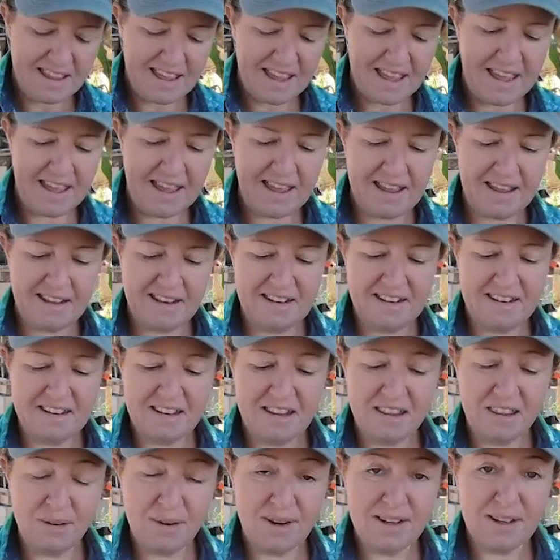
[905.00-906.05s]
And
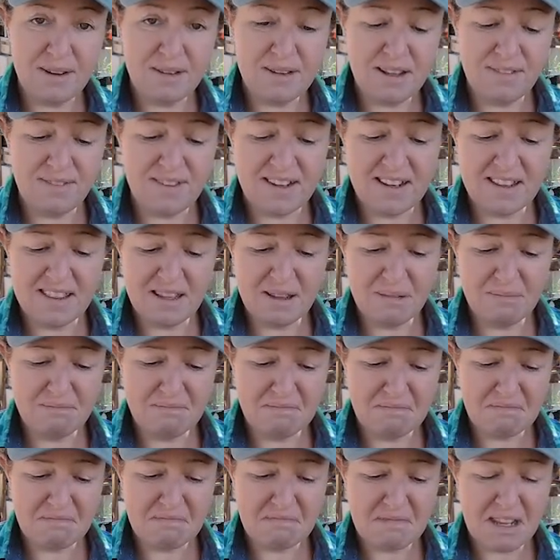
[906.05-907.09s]
though I don't love eating them,
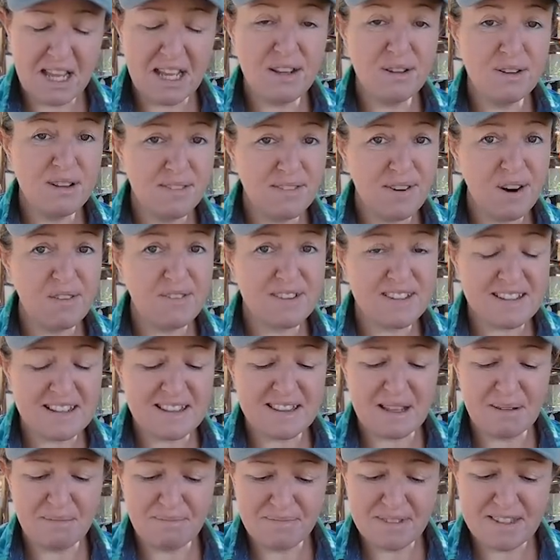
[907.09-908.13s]
I do love
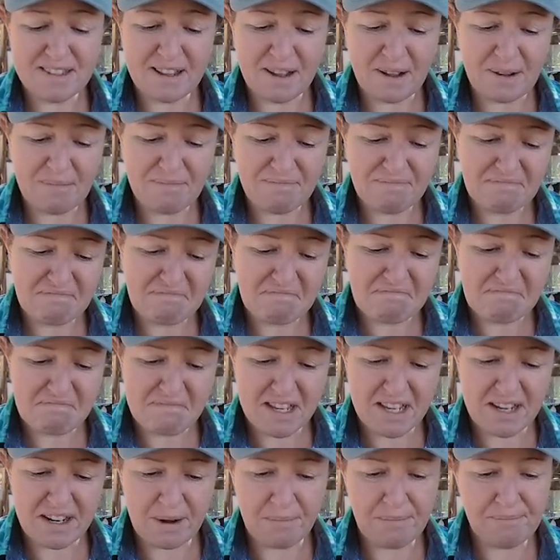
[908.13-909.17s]
harvesting them. So,
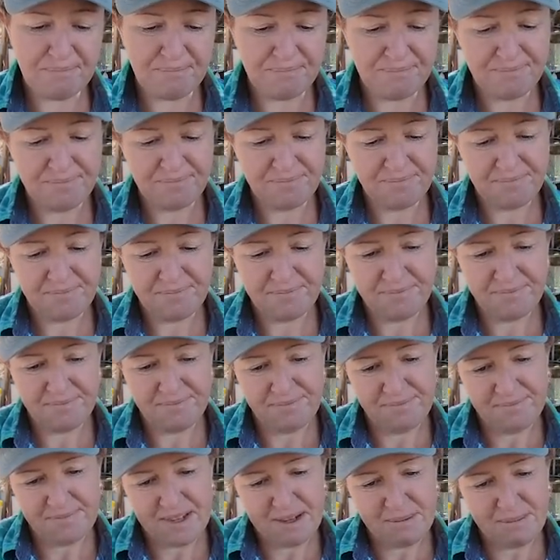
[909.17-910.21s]
you know.
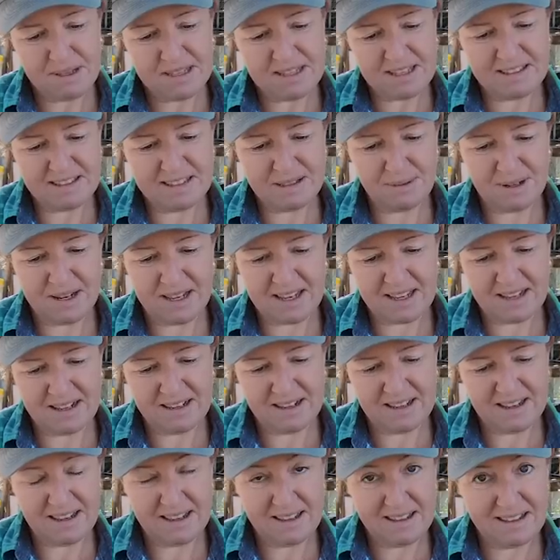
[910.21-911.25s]
But let's see what I
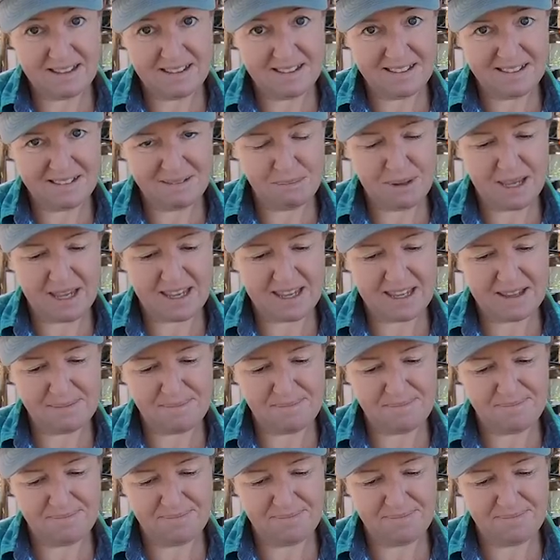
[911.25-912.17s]
can make.